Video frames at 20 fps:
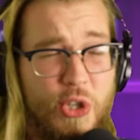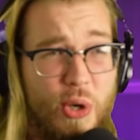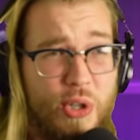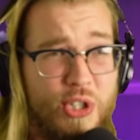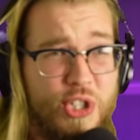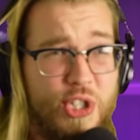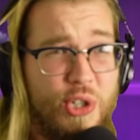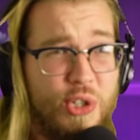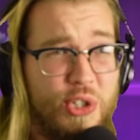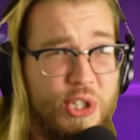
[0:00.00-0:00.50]
Your
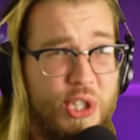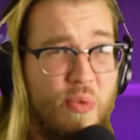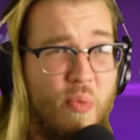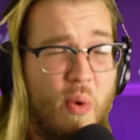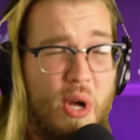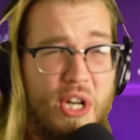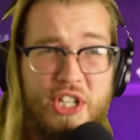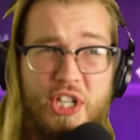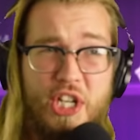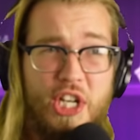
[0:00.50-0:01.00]
children
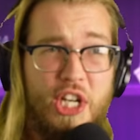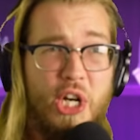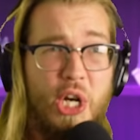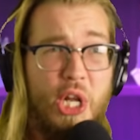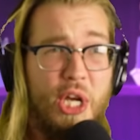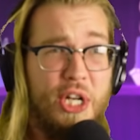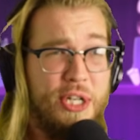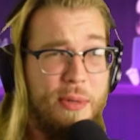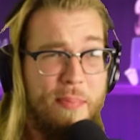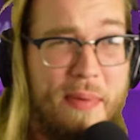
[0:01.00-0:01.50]
want to
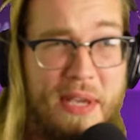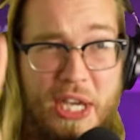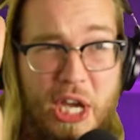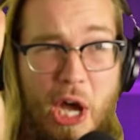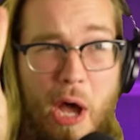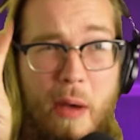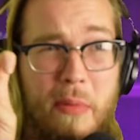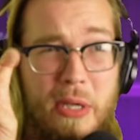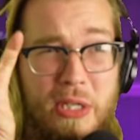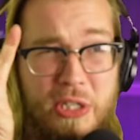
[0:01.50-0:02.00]
learn to
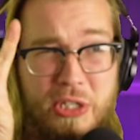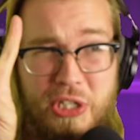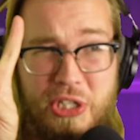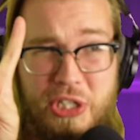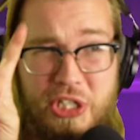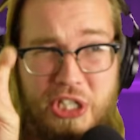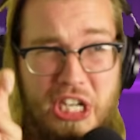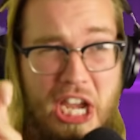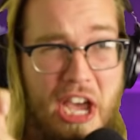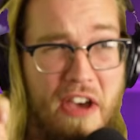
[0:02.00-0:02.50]
become a
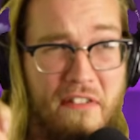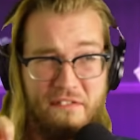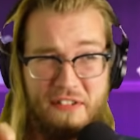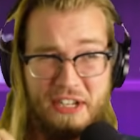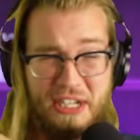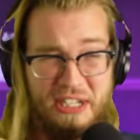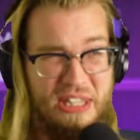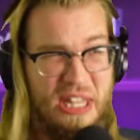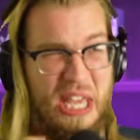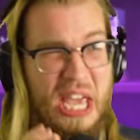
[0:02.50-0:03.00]
chef,
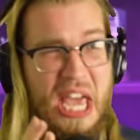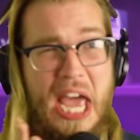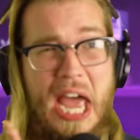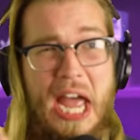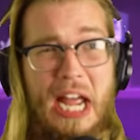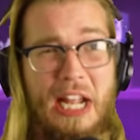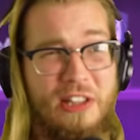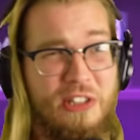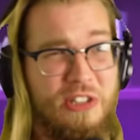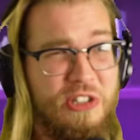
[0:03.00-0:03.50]
get their
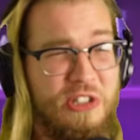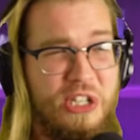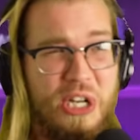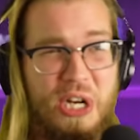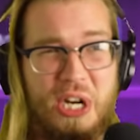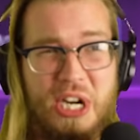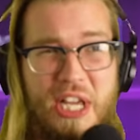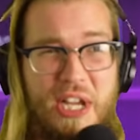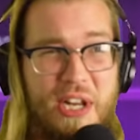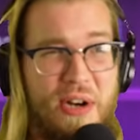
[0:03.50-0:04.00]
hands
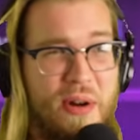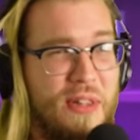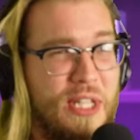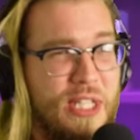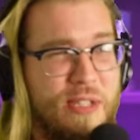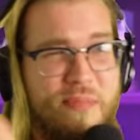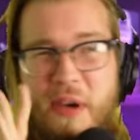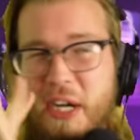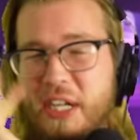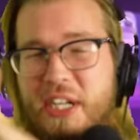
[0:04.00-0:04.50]
dirty and all
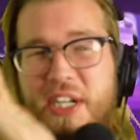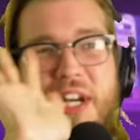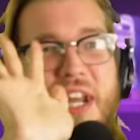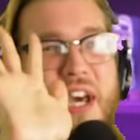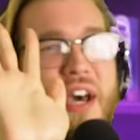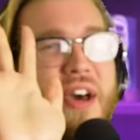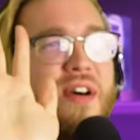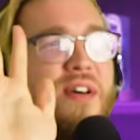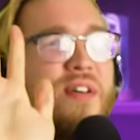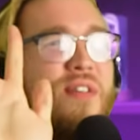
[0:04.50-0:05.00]
this muck?
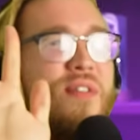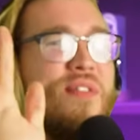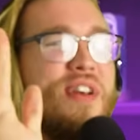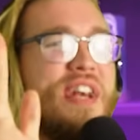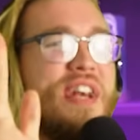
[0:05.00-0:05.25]
No,